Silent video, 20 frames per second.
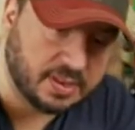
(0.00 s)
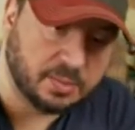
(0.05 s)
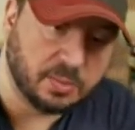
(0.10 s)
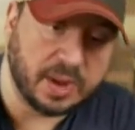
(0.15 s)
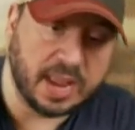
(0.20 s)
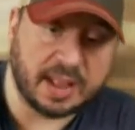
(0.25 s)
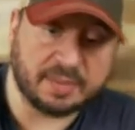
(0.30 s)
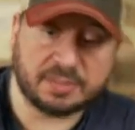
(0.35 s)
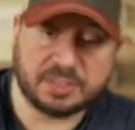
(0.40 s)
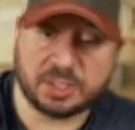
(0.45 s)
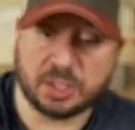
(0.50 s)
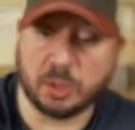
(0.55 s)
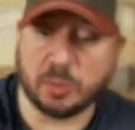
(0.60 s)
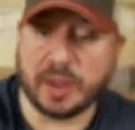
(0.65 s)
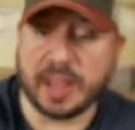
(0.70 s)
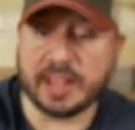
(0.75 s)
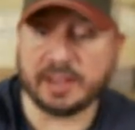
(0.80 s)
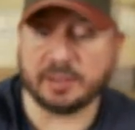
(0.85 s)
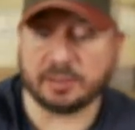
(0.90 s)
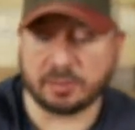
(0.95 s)
We have two
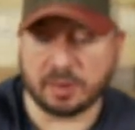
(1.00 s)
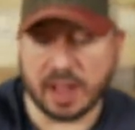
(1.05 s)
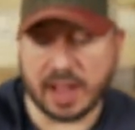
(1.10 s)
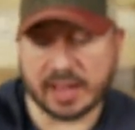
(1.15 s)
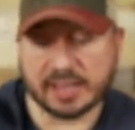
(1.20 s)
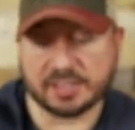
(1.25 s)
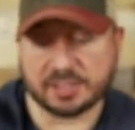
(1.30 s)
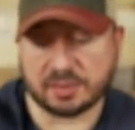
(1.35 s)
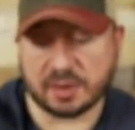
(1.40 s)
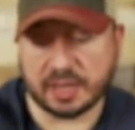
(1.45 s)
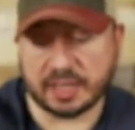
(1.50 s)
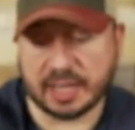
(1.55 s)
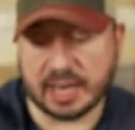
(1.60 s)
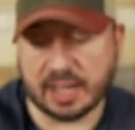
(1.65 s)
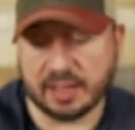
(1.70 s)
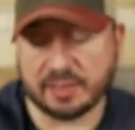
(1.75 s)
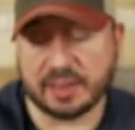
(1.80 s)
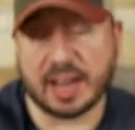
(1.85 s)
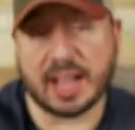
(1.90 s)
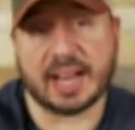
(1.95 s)
hitter ryes right
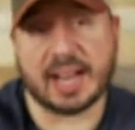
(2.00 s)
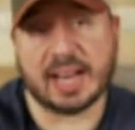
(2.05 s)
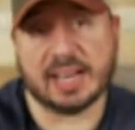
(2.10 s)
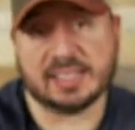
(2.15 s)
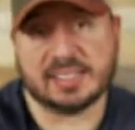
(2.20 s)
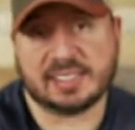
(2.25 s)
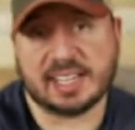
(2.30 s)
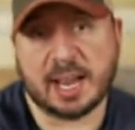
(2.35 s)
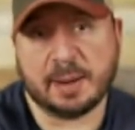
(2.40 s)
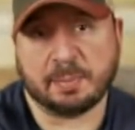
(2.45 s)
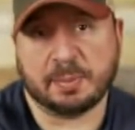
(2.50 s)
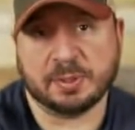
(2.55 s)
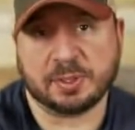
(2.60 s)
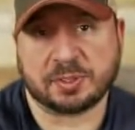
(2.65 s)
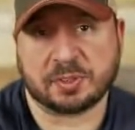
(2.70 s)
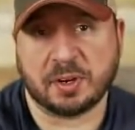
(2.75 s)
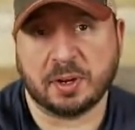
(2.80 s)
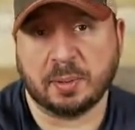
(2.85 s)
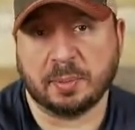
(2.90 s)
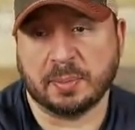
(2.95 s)
now that I got samples
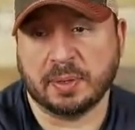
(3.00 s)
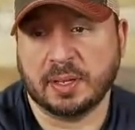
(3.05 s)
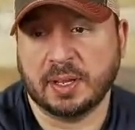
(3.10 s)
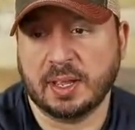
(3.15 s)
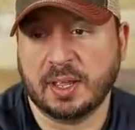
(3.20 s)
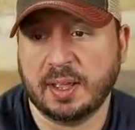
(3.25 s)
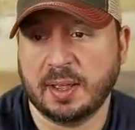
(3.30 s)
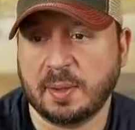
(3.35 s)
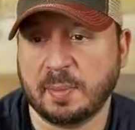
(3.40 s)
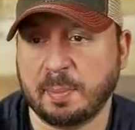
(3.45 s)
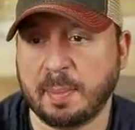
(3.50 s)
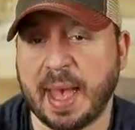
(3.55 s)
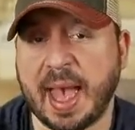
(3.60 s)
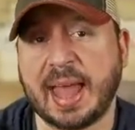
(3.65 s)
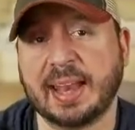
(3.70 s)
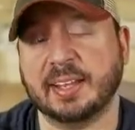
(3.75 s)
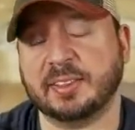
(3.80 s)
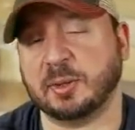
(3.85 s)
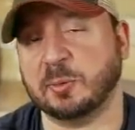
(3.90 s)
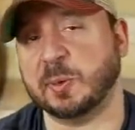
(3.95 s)
from
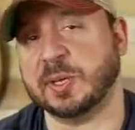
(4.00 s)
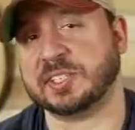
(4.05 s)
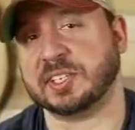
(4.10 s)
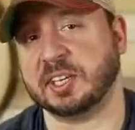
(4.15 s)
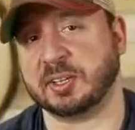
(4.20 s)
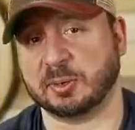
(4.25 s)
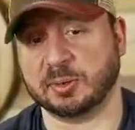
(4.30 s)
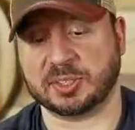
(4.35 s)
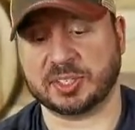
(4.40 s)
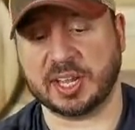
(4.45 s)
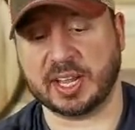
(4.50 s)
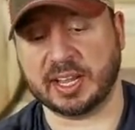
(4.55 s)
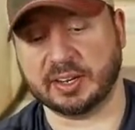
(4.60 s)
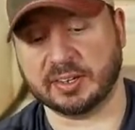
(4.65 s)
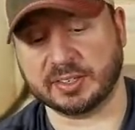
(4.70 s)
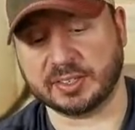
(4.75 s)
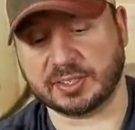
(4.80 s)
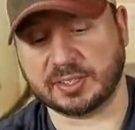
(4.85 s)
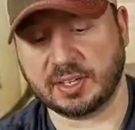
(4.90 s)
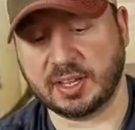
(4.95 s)
Matt at the Whiskey
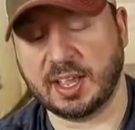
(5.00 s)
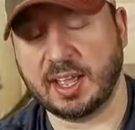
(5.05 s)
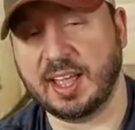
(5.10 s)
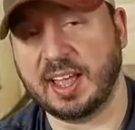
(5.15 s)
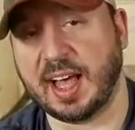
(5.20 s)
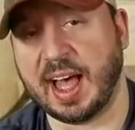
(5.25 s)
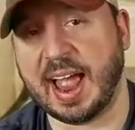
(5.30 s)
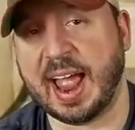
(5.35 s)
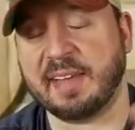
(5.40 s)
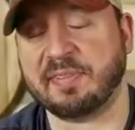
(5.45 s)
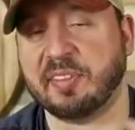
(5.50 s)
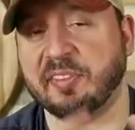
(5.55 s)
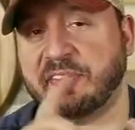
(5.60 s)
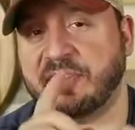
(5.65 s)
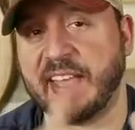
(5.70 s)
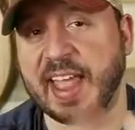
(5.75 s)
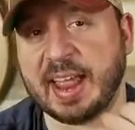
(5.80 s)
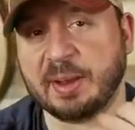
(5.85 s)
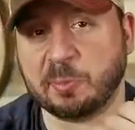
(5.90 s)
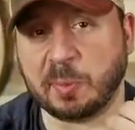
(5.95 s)
Crusaders. I have the
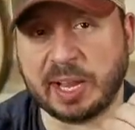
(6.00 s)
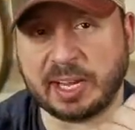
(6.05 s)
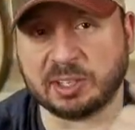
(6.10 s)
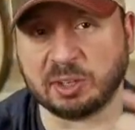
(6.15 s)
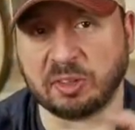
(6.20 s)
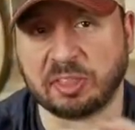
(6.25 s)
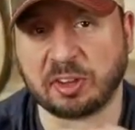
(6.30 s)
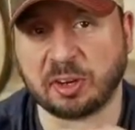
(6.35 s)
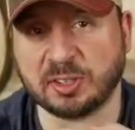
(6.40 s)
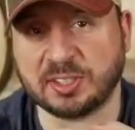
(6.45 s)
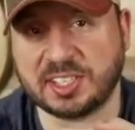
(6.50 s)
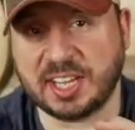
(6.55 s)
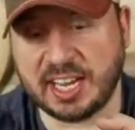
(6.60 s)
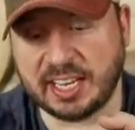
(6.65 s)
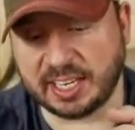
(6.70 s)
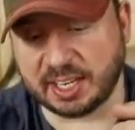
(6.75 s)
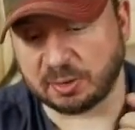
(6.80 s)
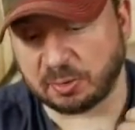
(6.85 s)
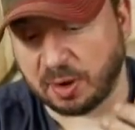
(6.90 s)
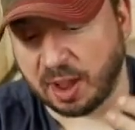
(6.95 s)
Van Winkle
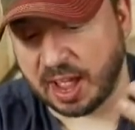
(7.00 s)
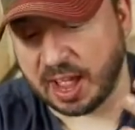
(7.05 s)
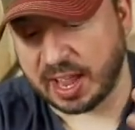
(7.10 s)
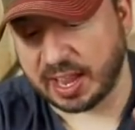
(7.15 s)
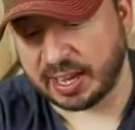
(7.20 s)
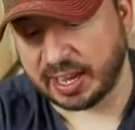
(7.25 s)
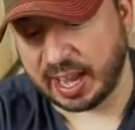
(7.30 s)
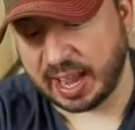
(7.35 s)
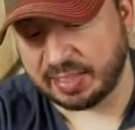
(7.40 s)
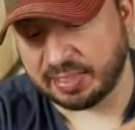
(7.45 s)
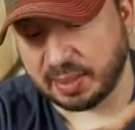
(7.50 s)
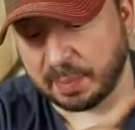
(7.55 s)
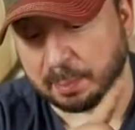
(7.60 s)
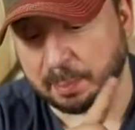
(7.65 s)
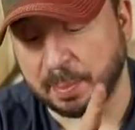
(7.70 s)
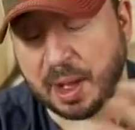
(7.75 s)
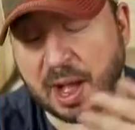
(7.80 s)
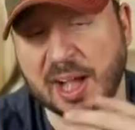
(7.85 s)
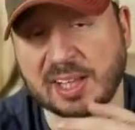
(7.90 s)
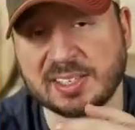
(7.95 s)
13 year rye and the
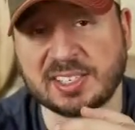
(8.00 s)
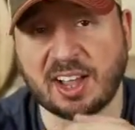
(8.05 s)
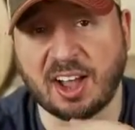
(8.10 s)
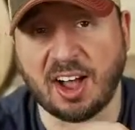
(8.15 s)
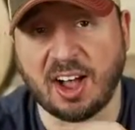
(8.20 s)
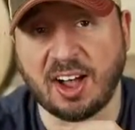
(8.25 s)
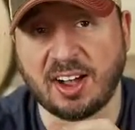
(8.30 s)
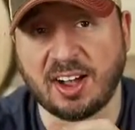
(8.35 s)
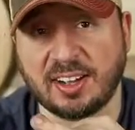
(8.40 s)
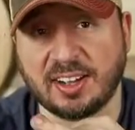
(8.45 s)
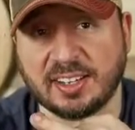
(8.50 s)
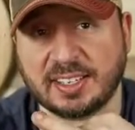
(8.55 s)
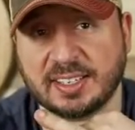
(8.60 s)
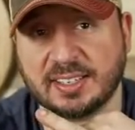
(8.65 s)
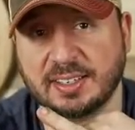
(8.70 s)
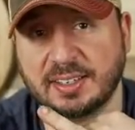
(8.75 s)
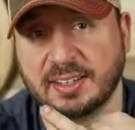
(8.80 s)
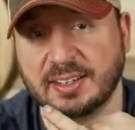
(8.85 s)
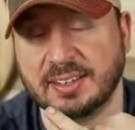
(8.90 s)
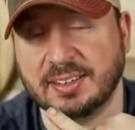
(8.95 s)
Boss Hog
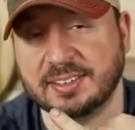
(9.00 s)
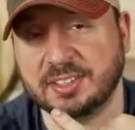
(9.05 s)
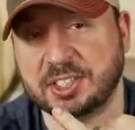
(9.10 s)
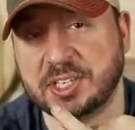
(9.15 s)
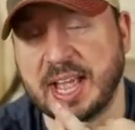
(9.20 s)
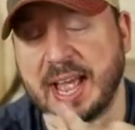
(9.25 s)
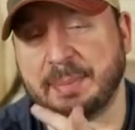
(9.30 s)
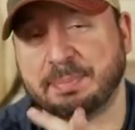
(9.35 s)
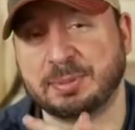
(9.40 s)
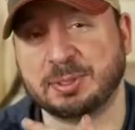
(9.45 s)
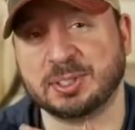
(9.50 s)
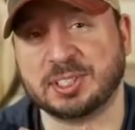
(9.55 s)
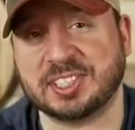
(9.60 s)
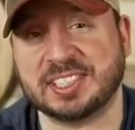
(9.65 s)
Chapter